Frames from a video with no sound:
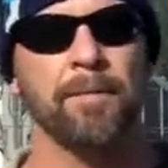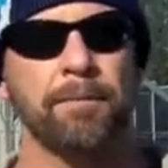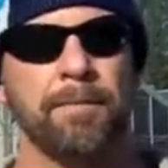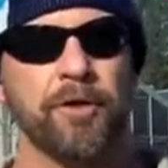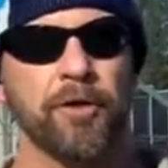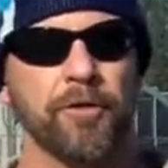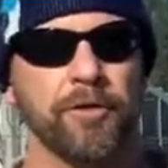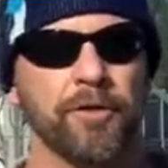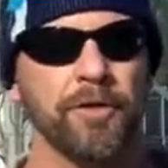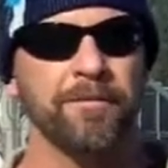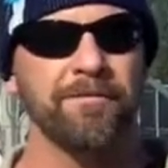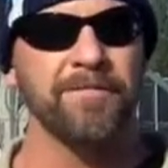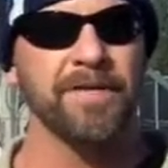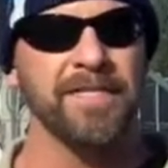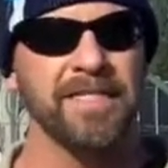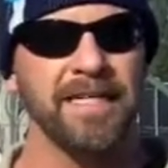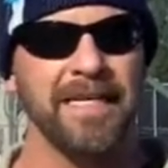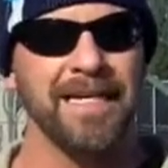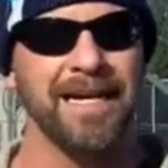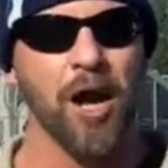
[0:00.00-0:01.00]
to build your
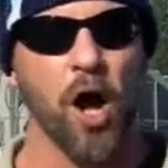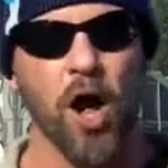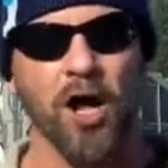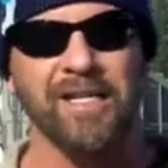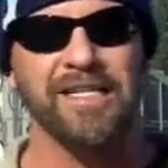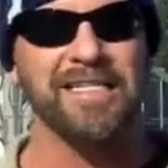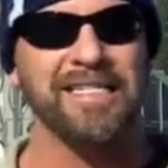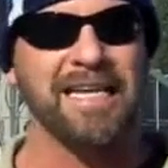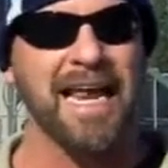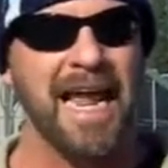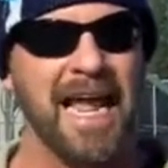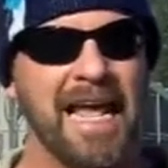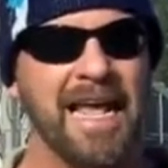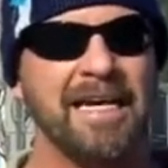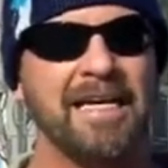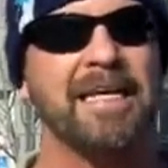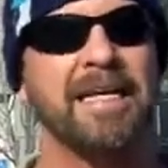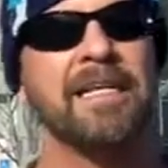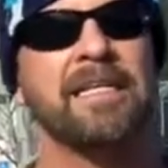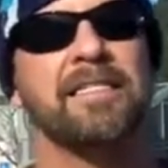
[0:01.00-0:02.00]
physique on
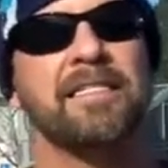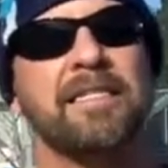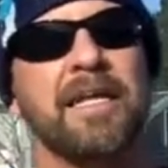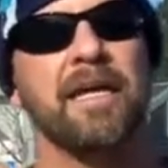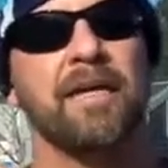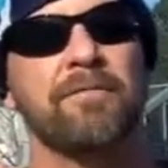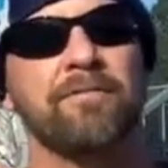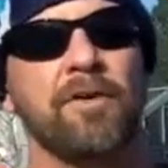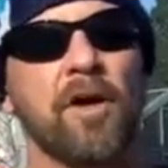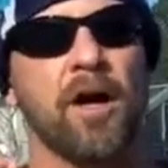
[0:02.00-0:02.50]
sand instead of